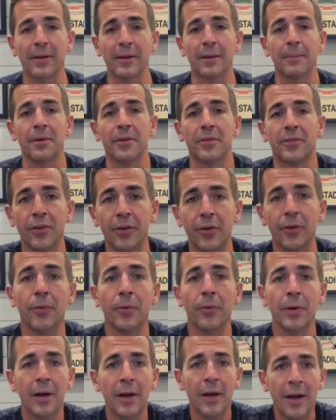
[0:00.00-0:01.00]
number
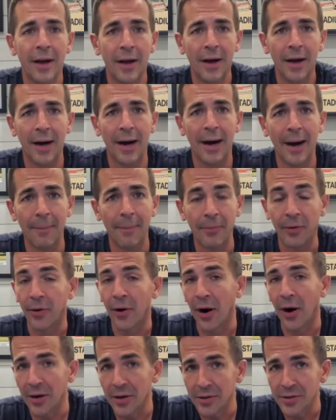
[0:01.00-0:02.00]
two um, there
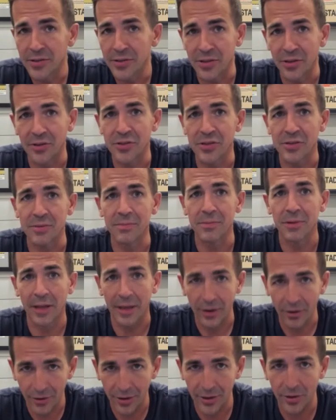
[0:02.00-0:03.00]
are still some
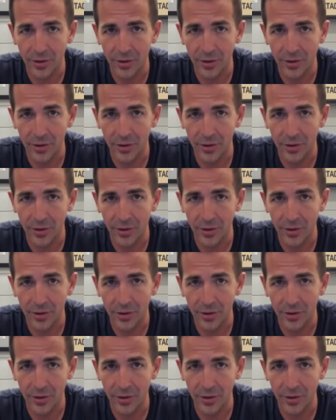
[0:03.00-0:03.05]
lingering